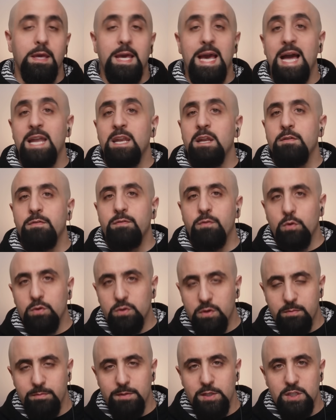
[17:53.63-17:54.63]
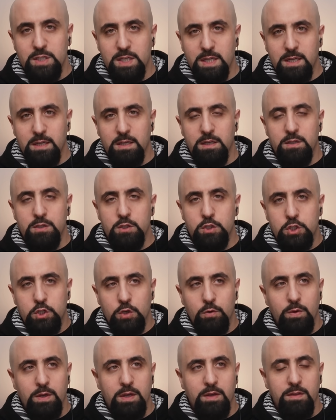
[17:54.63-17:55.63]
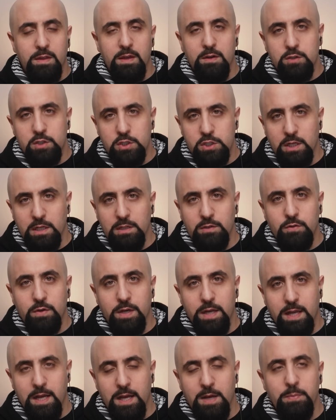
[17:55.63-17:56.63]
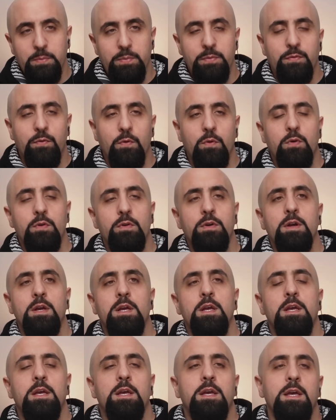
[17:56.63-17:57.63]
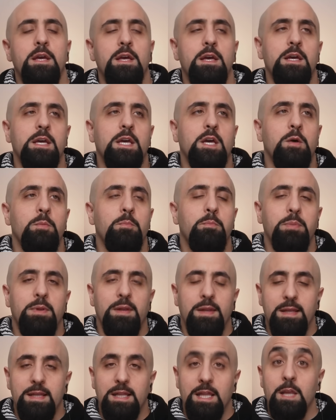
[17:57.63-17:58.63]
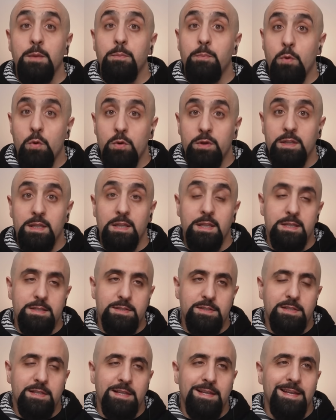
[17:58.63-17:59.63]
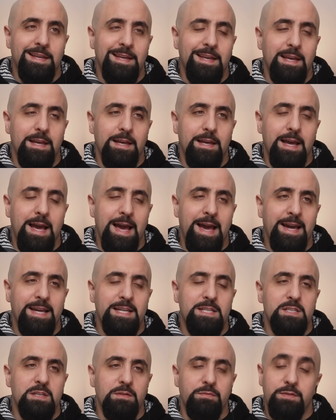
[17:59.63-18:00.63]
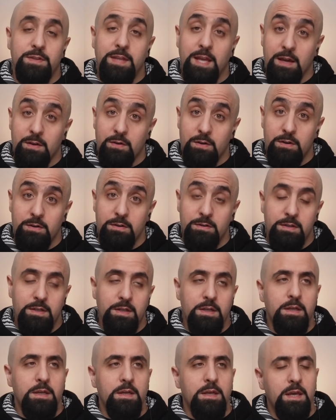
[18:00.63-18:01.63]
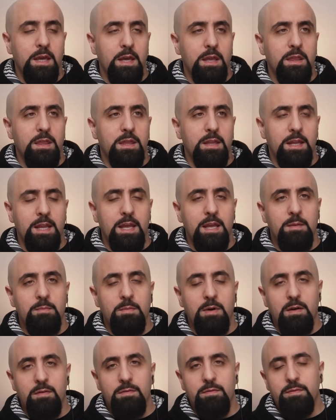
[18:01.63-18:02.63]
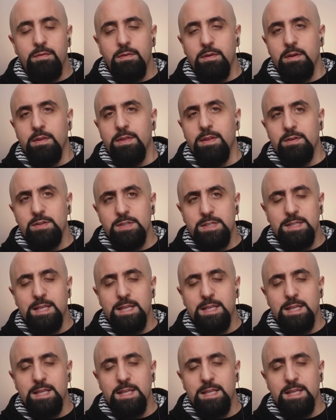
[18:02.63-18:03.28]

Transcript: cannon fodder machine chewing their children up for completely pointless acts of terror in the name of their